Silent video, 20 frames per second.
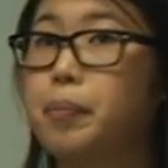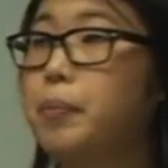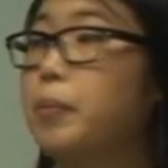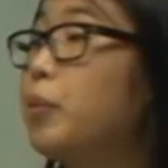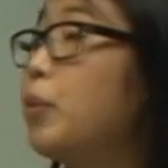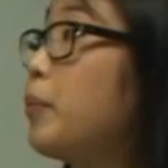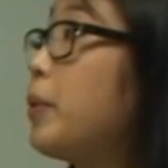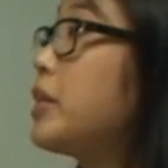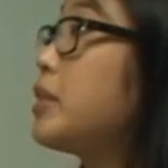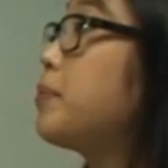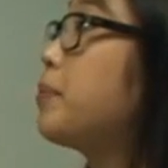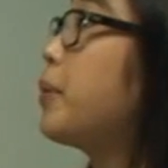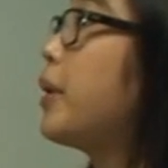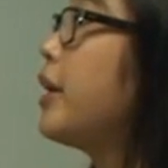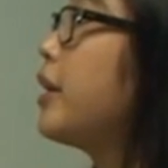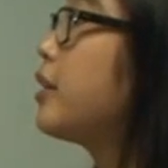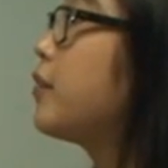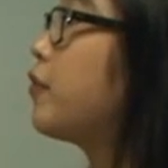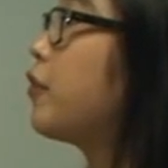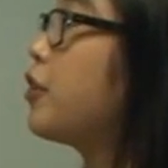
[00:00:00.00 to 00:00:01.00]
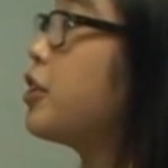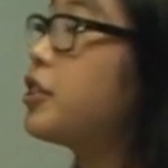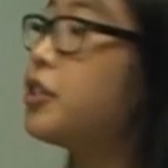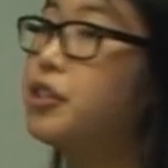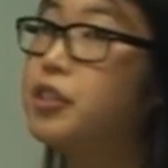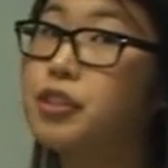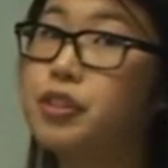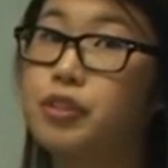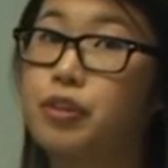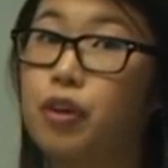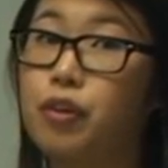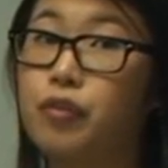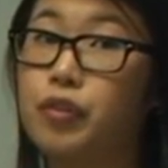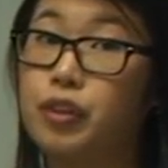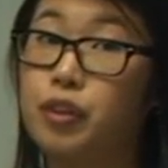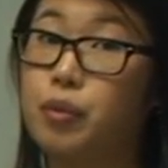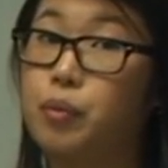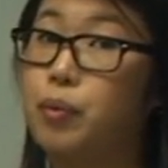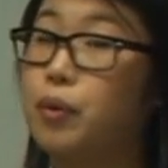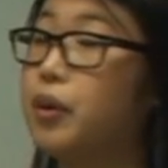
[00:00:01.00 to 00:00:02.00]
we must break for it to dissolve
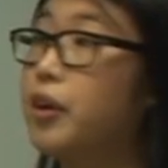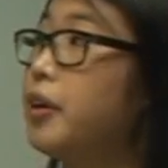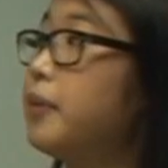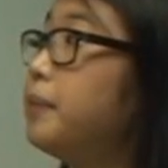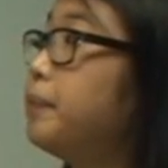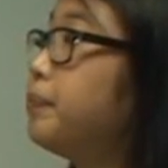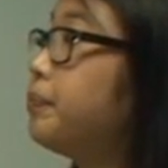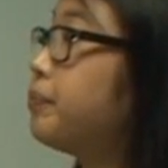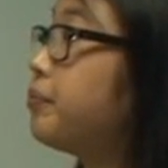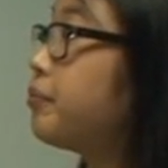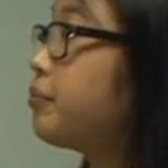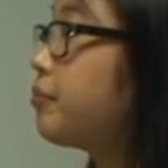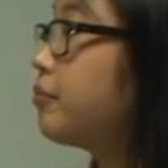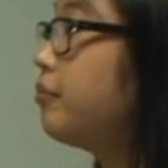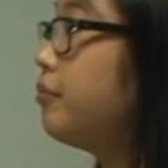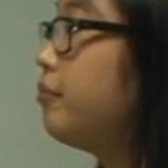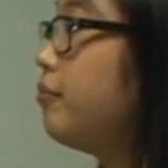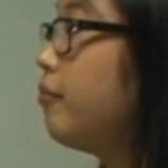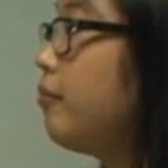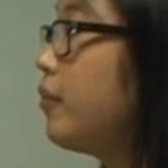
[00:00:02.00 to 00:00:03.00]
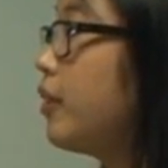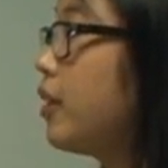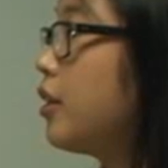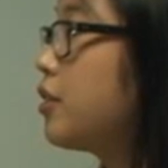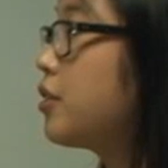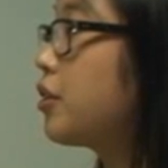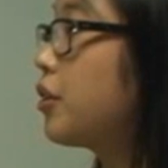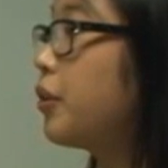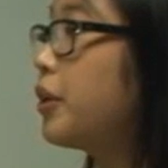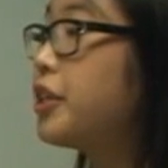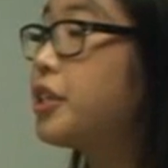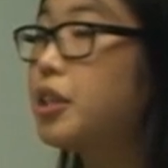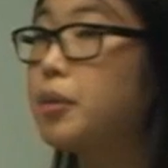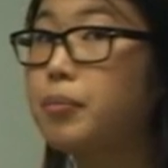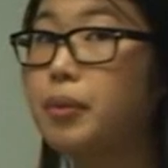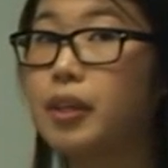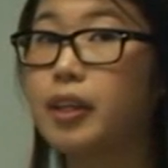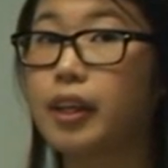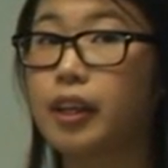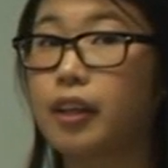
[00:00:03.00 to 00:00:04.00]
in the water. So
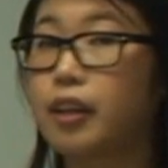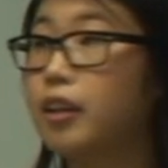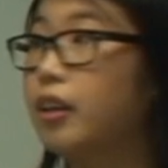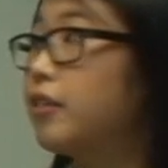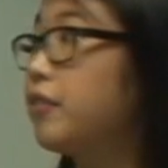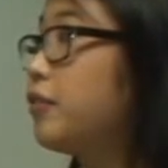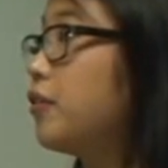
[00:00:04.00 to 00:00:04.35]
intermolecular